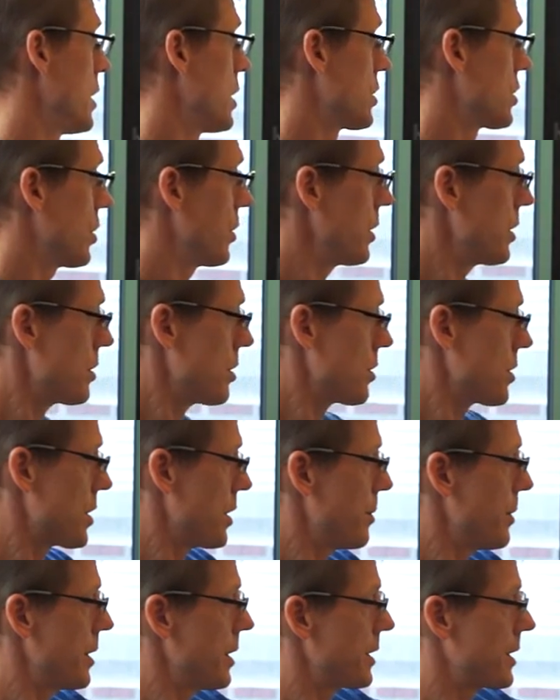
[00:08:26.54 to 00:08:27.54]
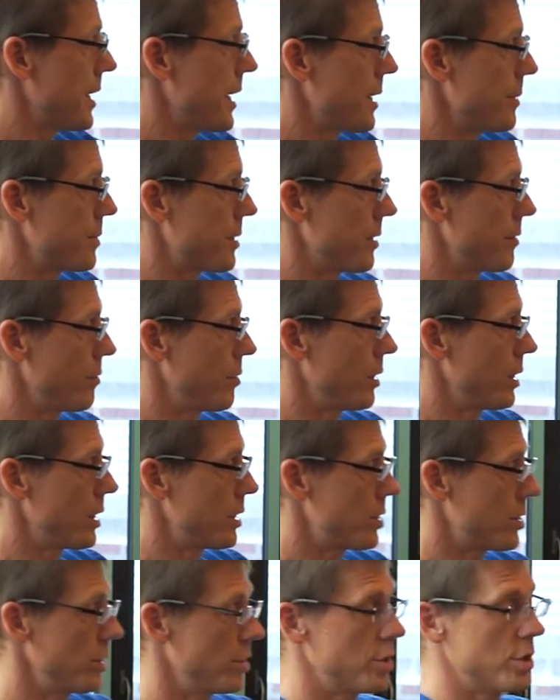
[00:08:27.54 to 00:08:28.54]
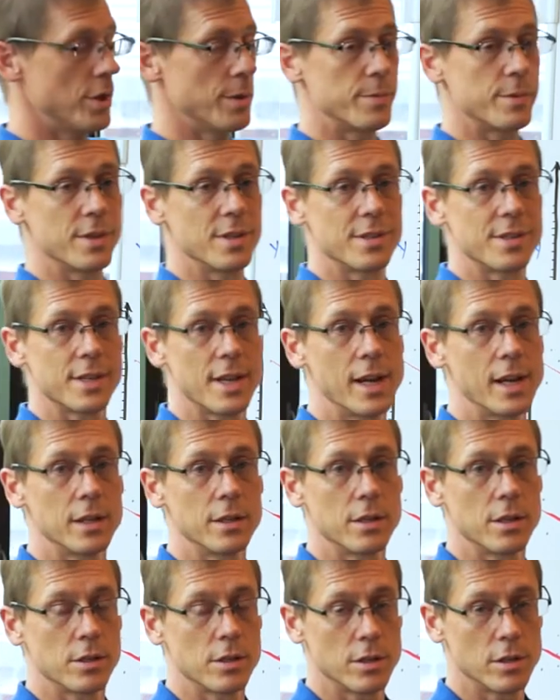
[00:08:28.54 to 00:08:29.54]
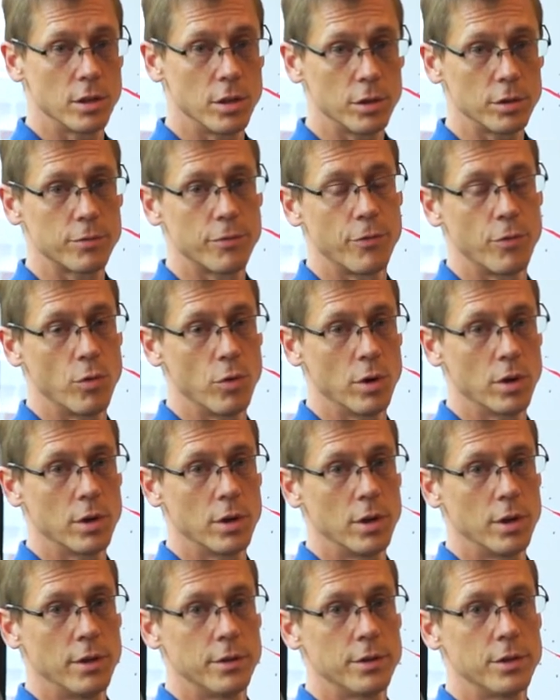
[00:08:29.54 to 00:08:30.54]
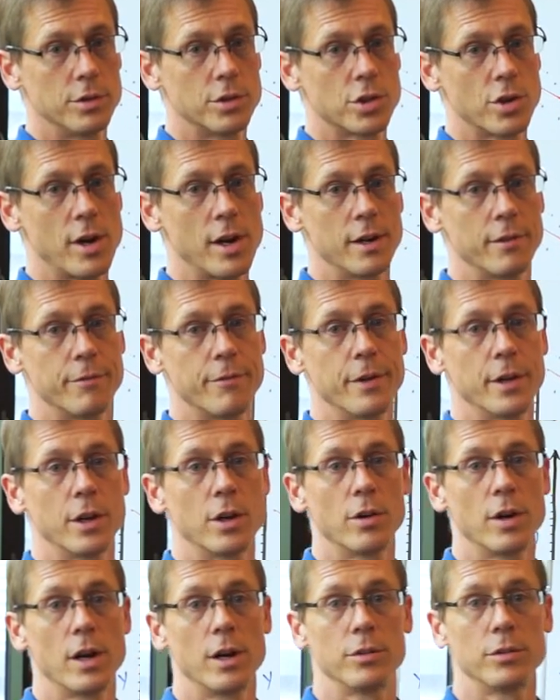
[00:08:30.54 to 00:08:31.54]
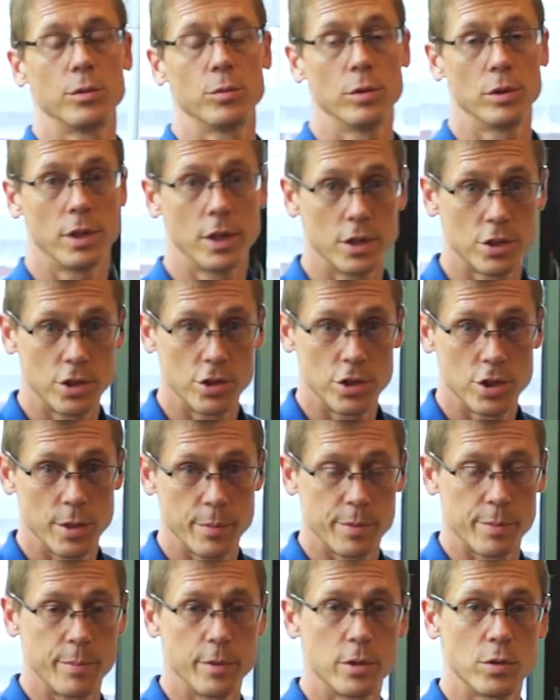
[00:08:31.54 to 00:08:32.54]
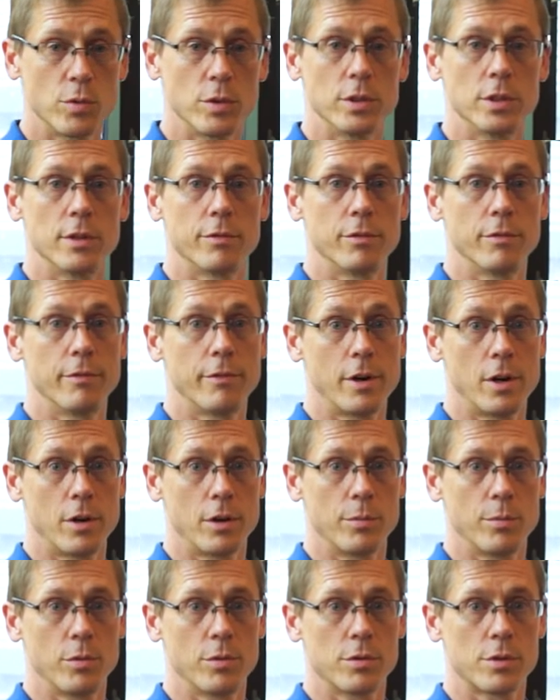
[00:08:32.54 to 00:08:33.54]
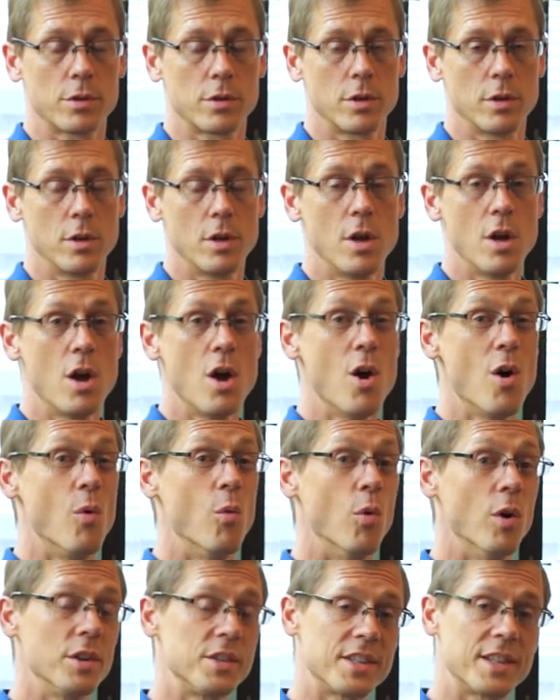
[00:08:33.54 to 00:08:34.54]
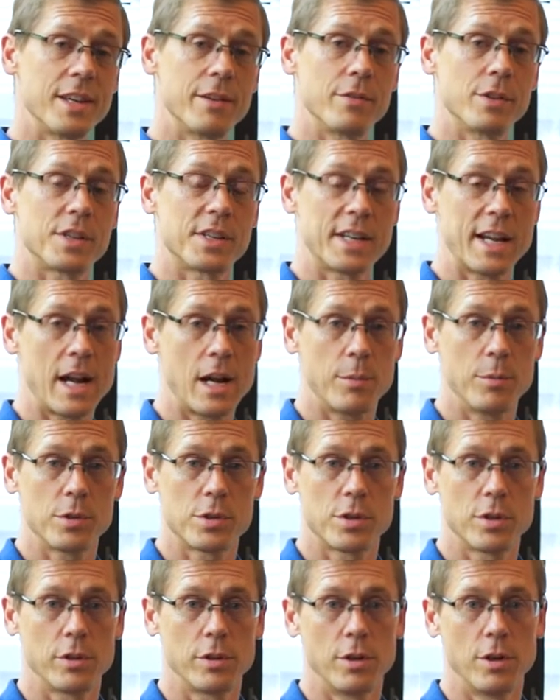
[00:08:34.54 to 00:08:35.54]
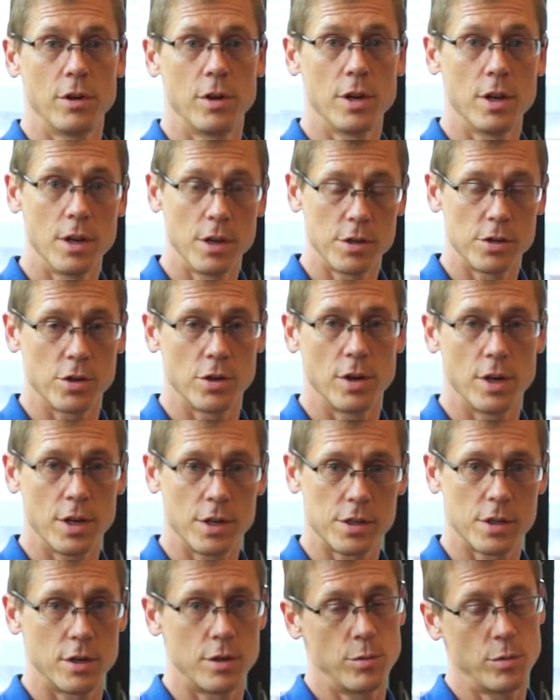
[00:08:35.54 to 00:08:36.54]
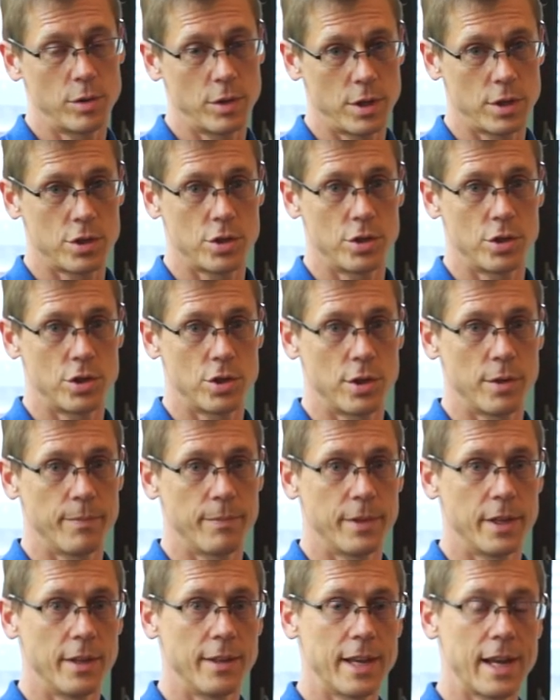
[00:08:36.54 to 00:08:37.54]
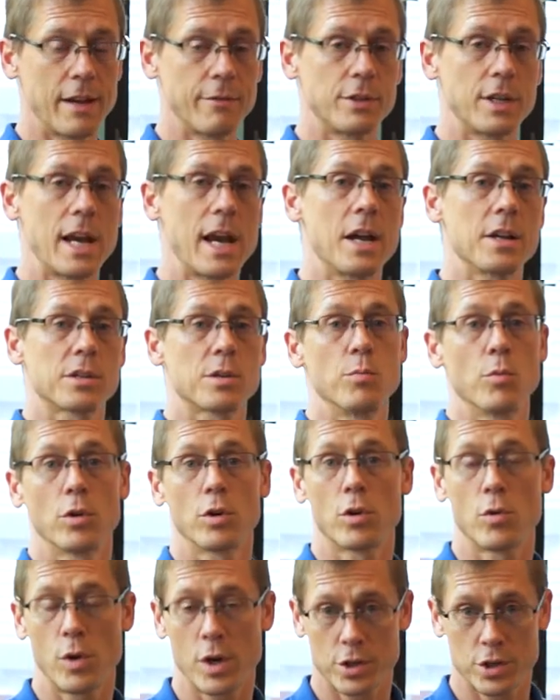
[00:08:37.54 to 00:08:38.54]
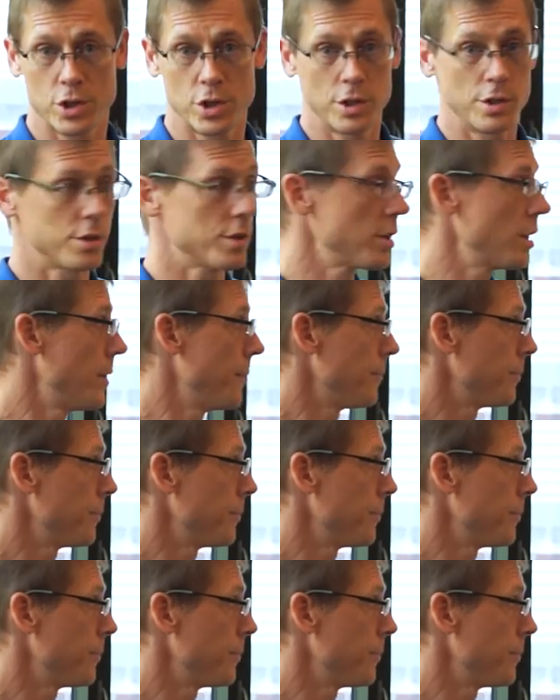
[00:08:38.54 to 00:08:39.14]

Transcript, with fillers: So these are some of the types of relationships that scientists look for to try and figure out the relationships between different variables. Once they've established that there is or isn't a relationship, then they have to ask more questions.